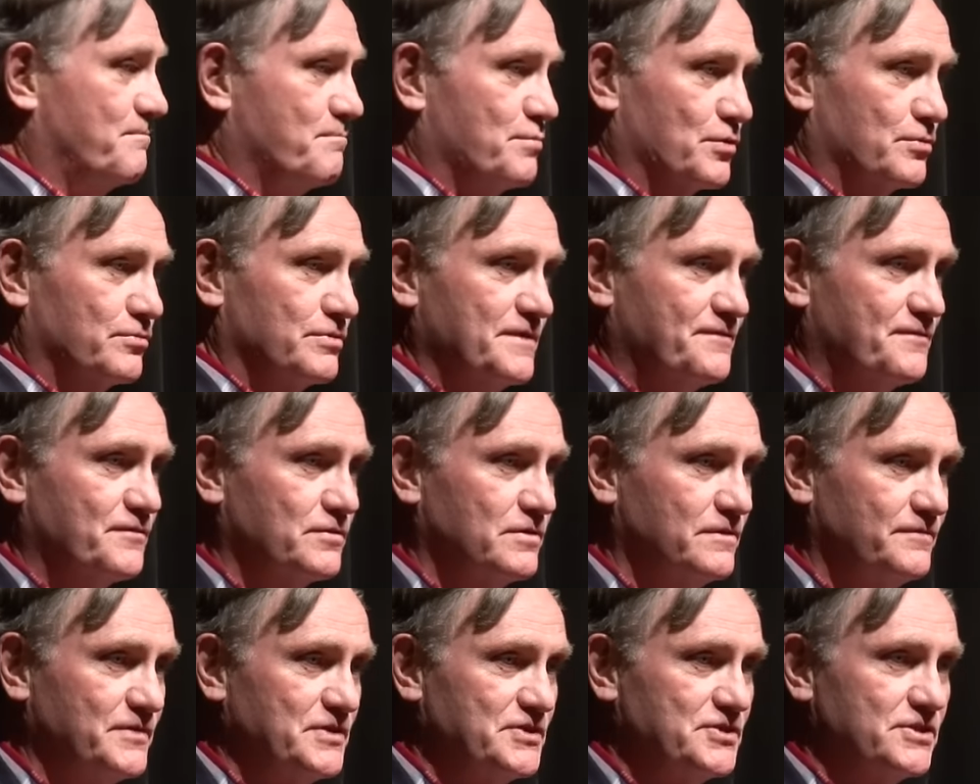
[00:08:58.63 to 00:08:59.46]

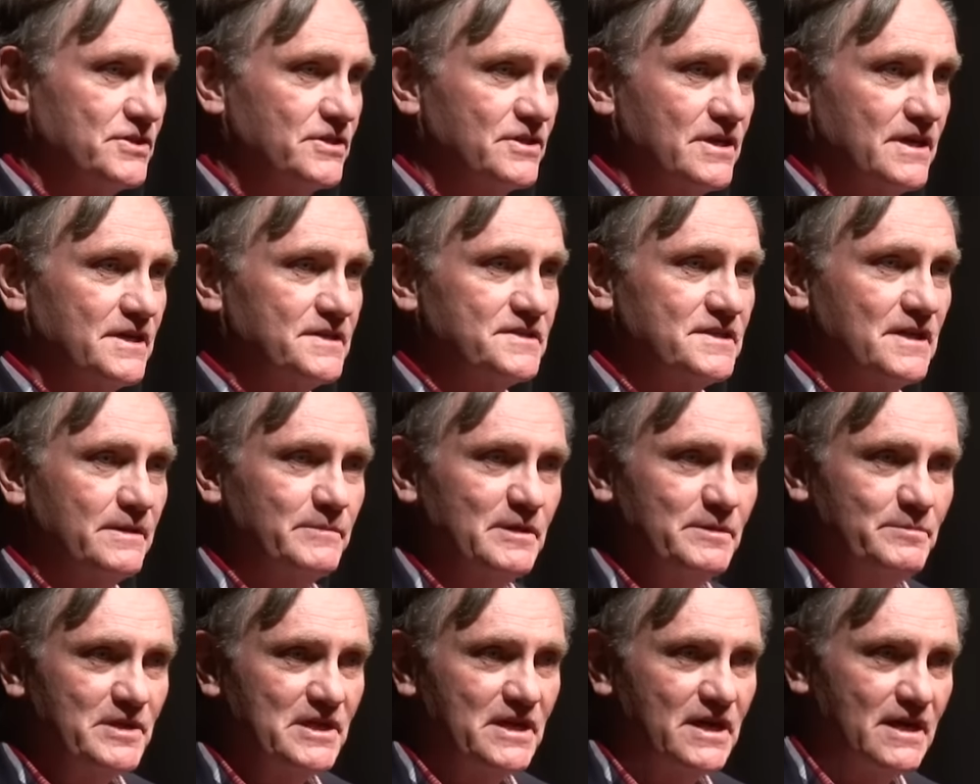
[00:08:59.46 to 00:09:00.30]
peripheral vision caught
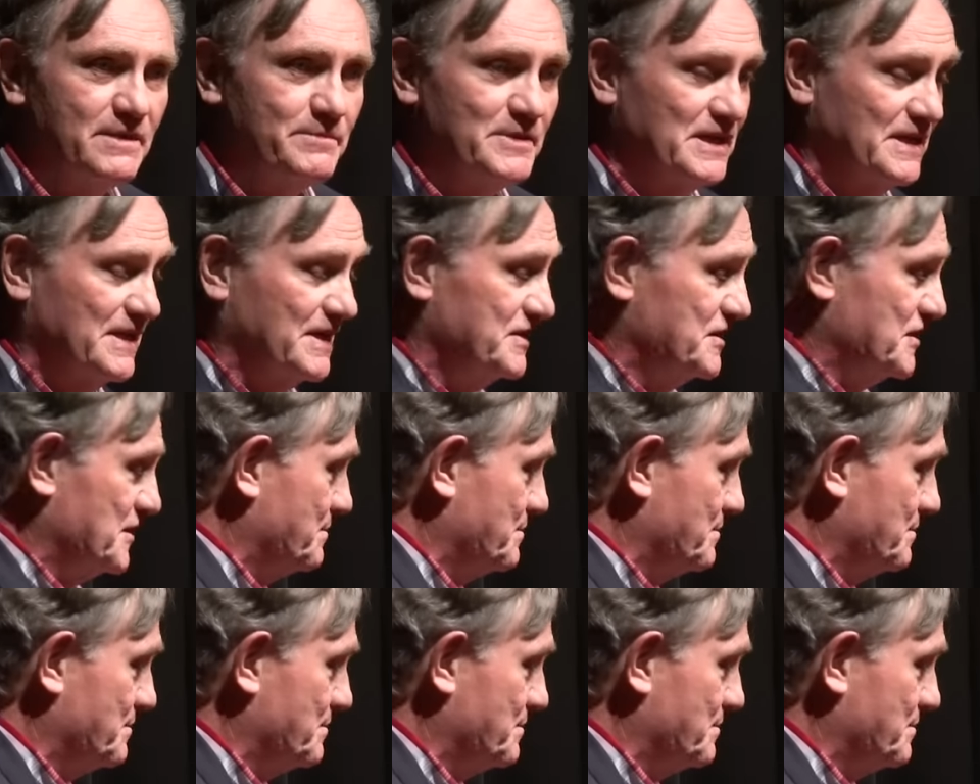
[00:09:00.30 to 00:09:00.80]
something behind me. I